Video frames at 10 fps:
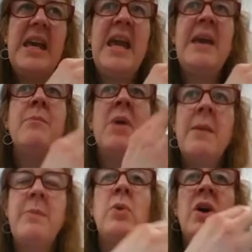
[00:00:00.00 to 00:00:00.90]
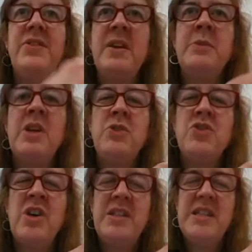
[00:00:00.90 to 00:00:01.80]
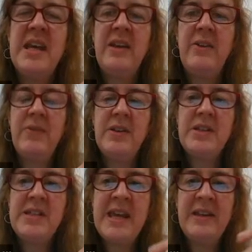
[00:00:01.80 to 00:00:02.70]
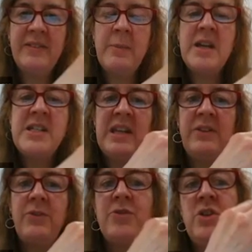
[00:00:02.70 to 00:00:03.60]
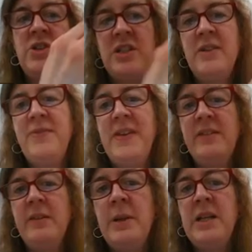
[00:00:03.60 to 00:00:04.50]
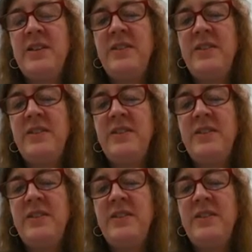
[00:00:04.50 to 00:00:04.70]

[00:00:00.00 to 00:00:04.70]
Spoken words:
it might be worth sometimes trying to take some ideas through to the feasibility